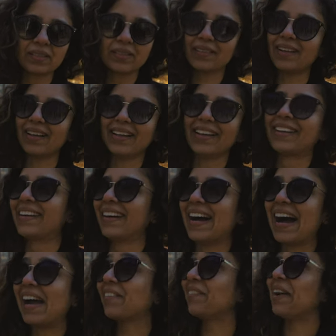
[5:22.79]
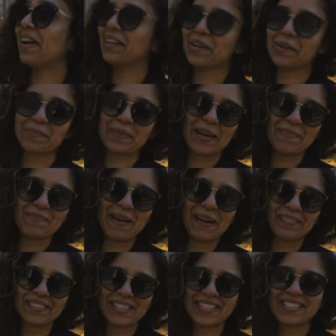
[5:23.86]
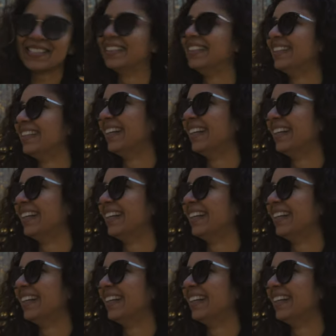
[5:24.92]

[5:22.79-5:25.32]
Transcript: Like I ran up that mountain. Yeah,